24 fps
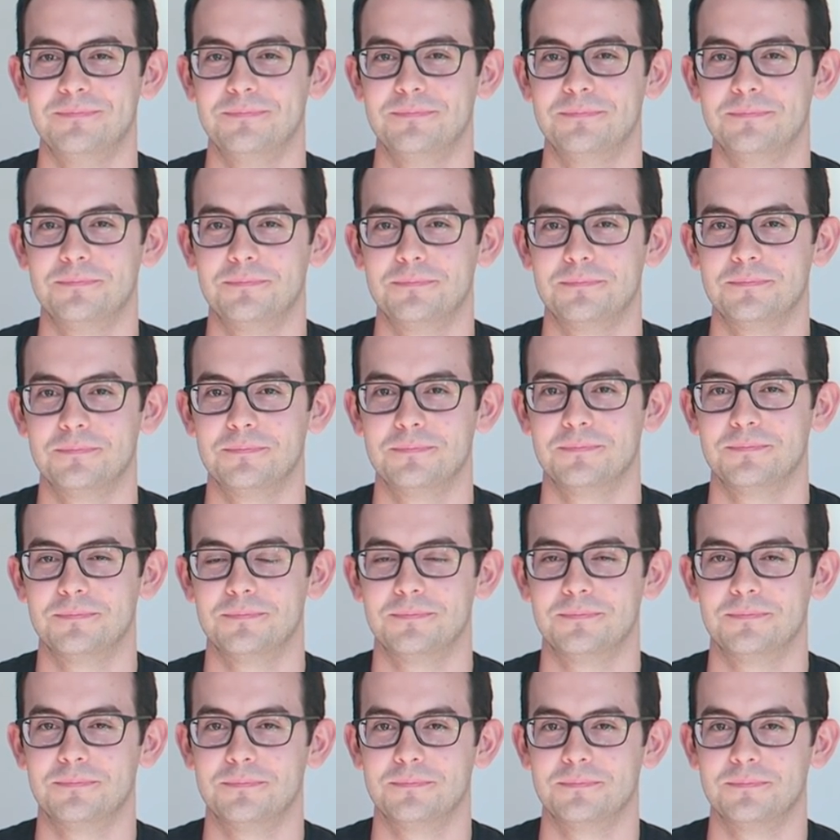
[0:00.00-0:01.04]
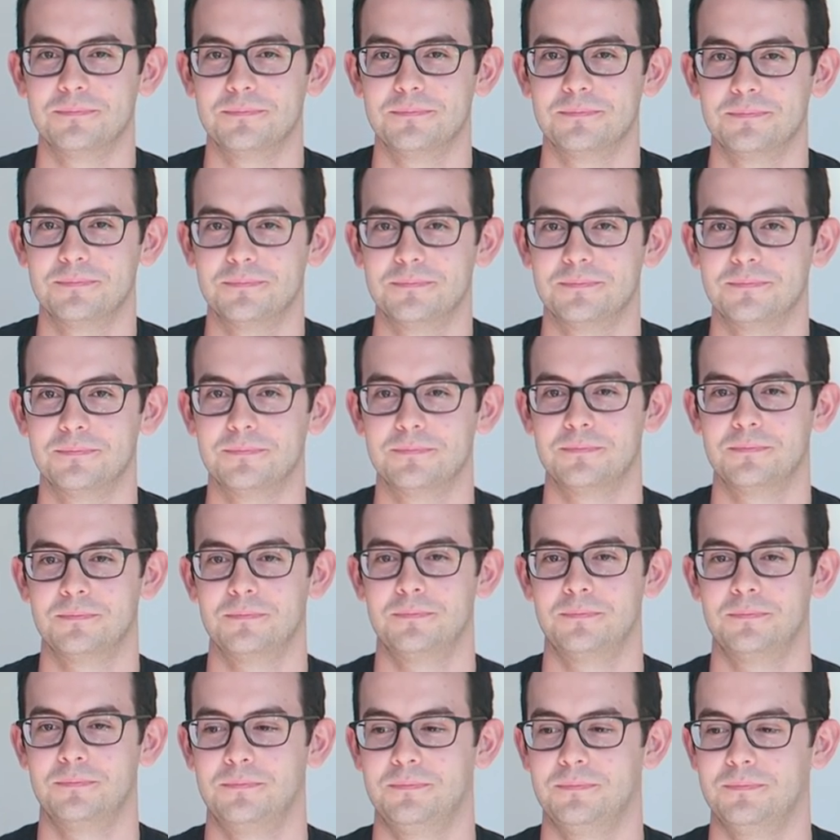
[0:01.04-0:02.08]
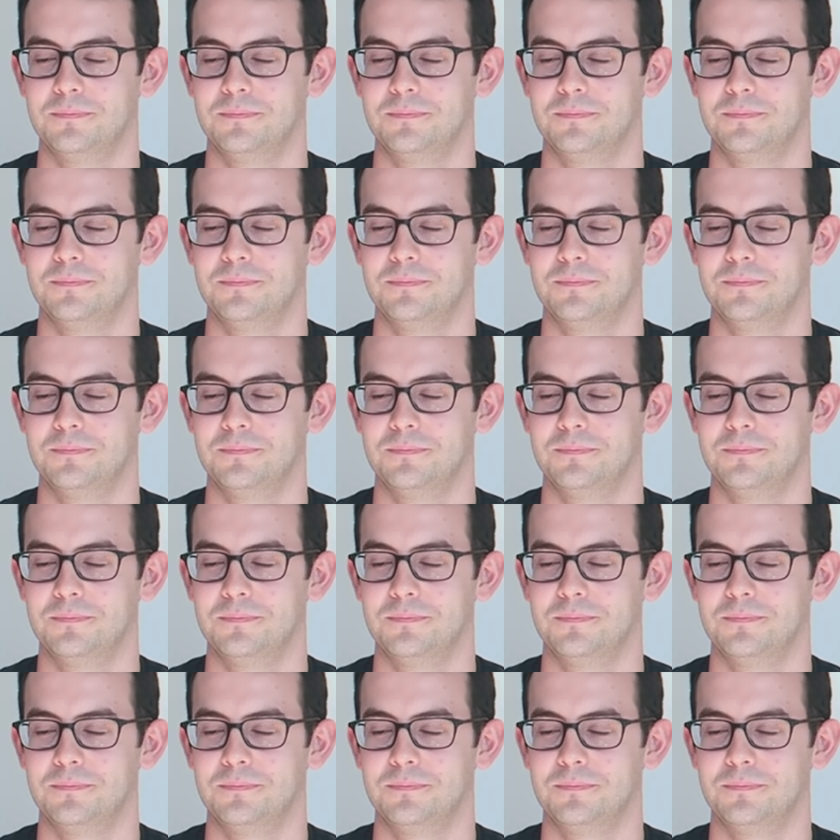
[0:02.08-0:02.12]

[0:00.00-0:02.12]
(not speaking)